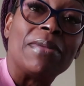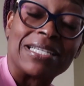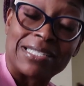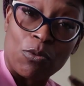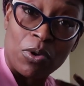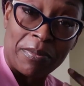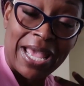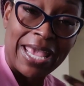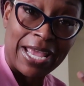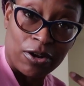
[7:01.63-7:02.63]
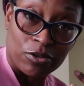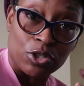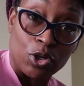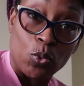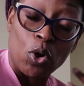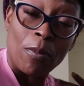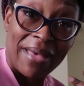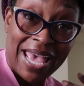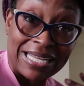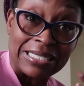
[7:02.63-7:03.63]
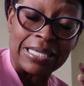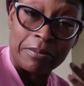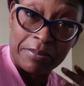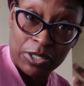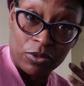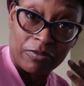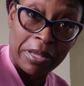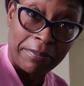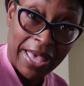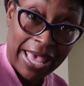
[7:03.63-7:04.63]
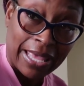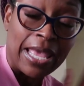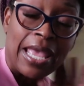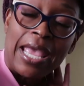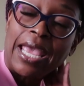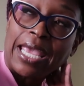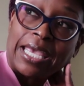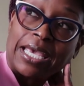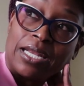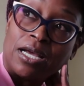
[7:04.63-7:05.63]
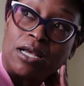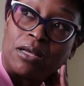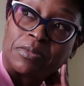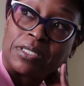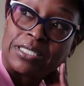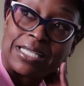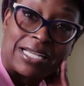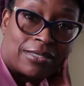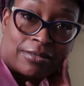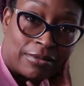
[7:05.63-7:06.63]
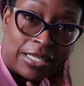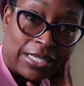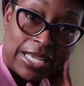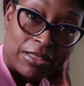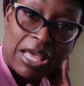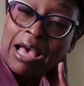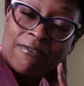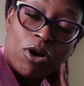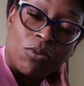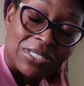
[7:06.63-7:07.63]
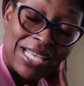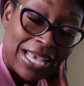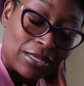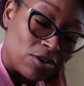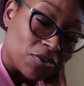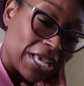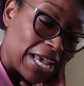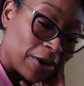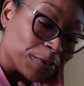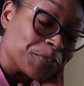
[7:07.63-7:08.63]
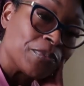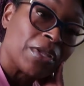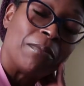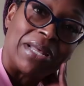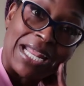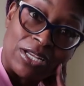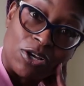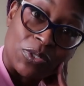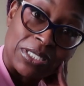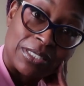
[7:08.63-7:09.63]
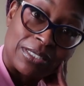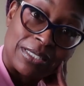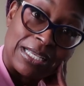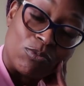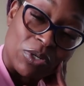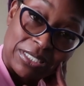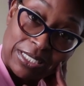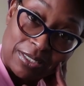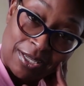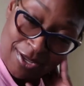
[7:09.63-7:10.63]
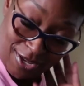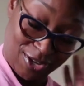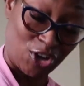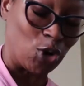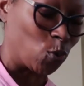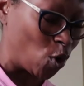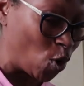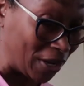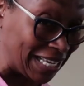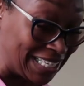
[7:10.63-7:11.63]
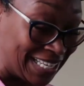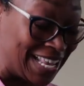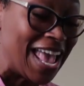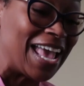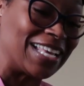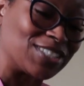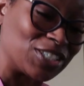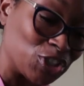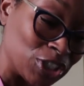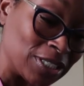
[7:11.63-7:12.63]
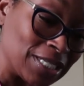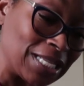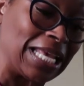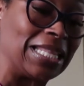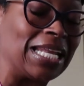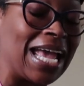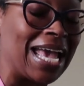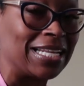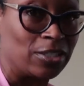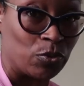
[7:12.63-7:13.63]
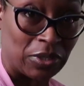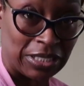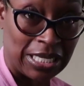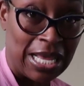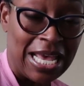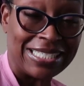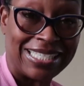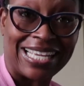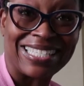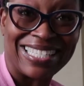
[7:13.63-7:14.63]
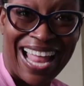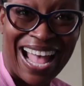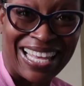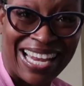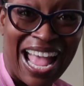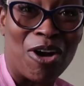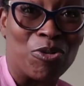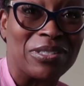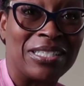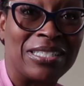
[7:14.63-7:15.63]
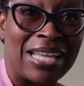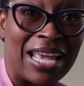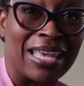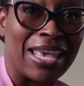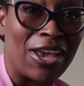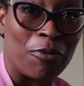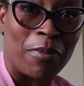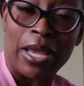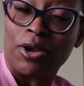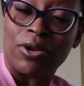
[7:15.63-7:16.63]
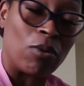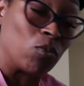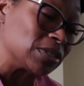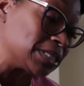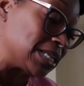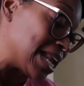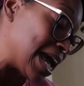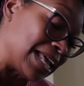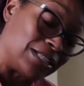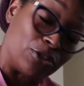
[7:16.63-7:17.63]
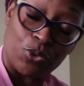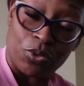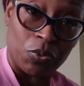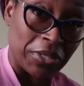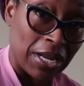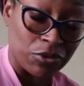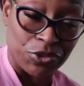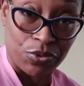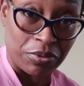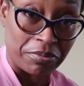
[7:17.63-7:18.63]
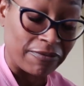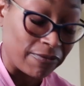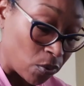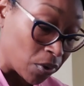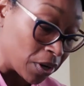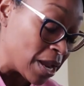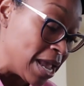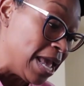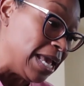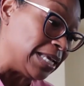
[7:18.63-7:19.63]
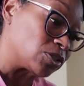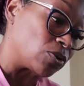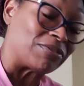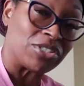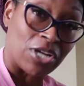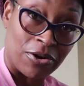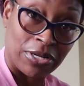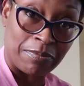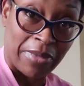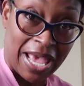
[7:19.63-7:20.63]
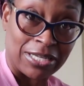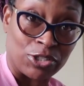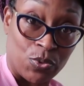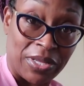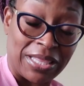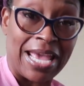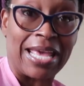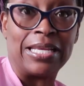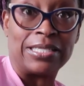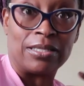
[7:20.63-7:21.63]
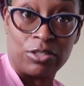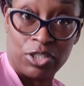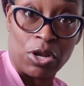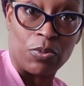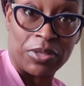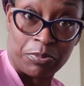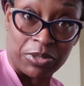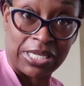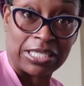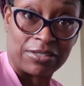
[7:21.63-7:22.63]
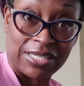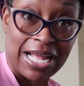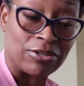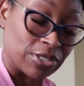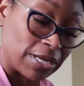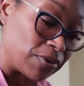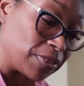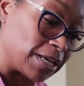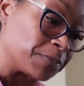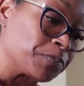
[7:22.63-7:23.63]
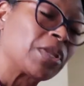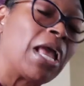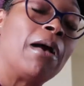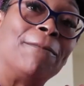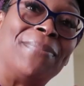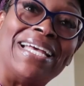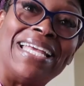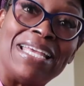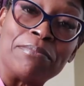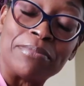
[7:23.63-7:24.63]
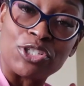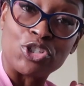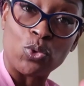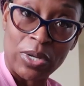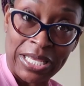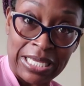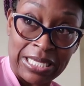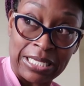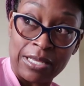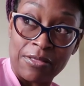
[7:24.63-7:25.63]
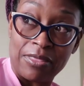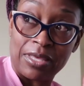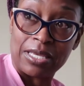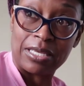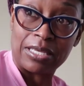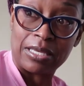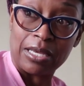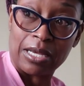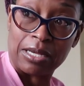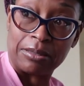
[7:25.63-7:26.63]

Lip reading: because I want my hair to grow back to the middle of my back, and because that's the length. I've always had long hair, but I noticed it wasn't growing as it should, and then I had to really take stock in how I was taking care of my hair, and I was not doing what I was doing before. And so I've started back doing that, and you know, with the protective styles and everything. But in between the